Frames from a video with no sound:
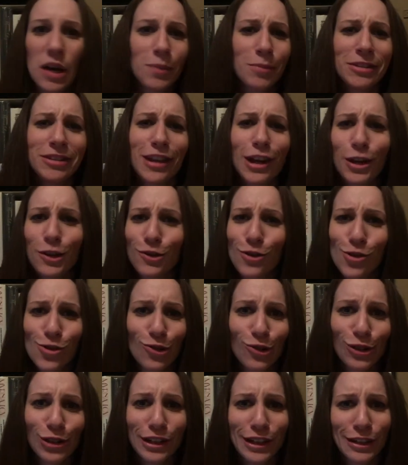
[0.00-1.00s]
upstate New
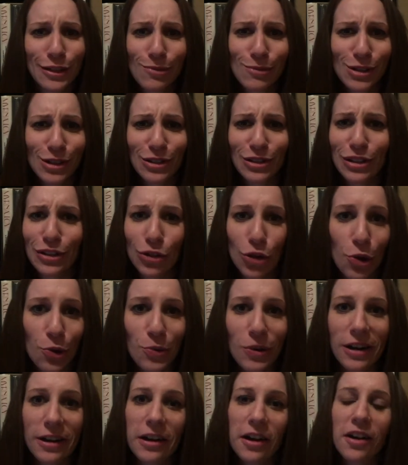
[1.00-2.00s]
York in the middle of
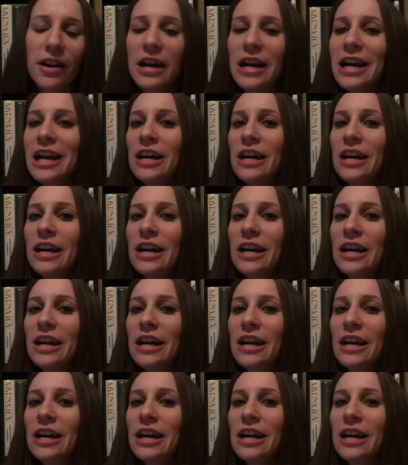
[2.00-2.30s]
nowhere.